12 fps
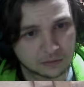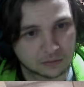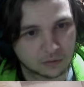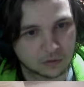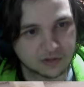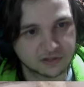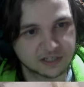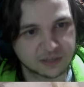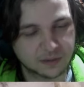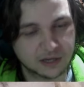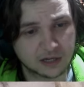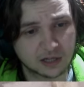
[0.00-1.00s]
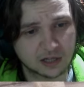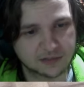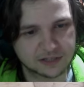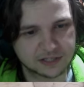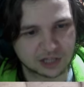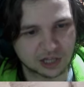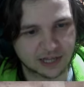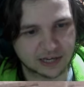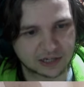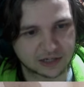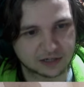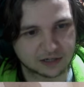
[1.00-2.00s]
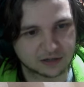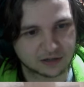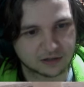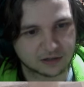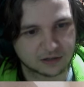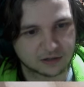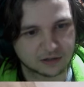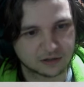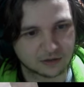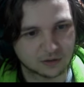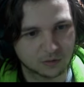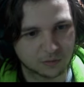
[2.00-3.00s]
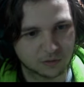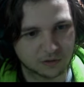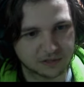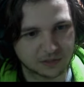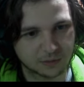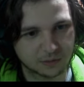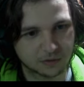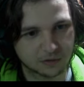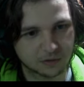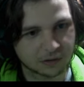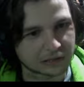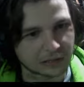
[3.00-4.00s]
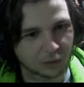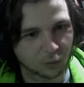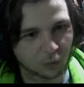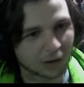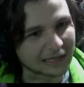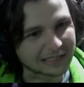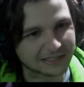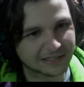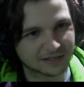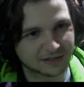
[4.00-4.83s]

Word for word: What does this mean? Click this link. Where does it? Click this link. What?